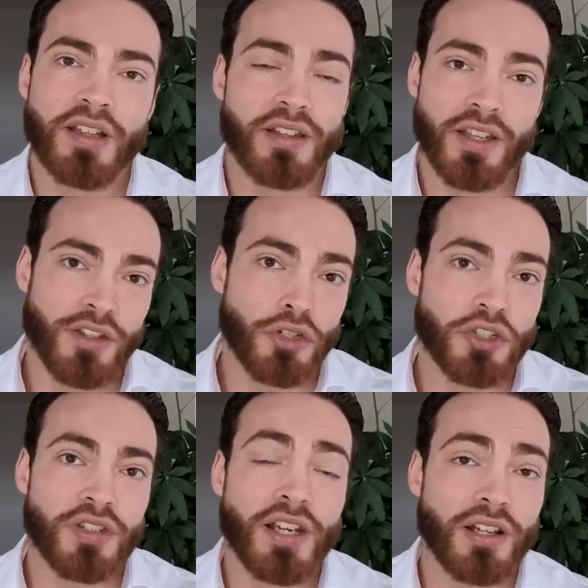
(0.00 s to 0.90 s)
that they
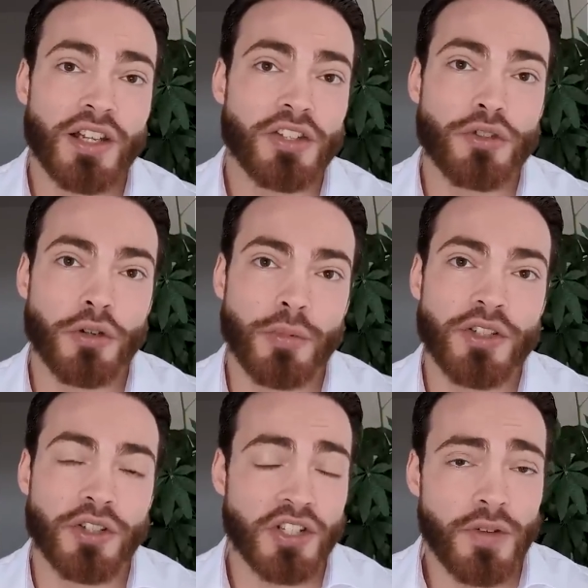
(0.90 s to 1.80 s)
just didn't listen to the
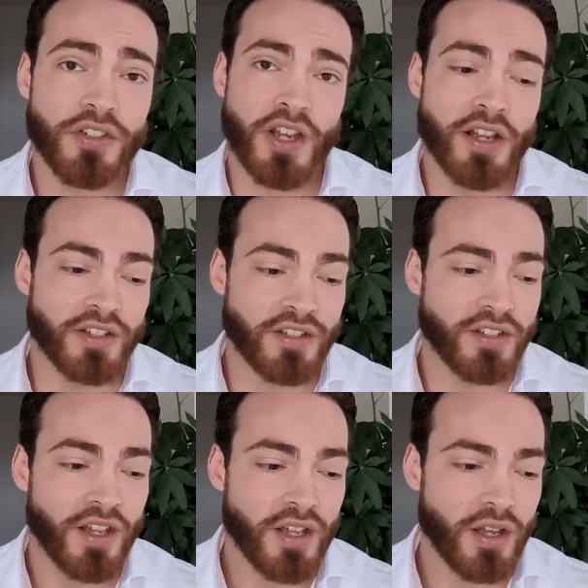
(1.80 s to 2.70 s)
research. Even
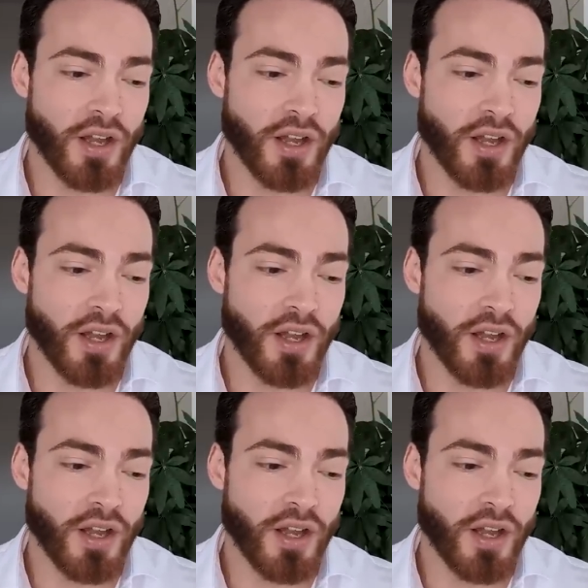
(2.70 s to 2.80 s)
scientists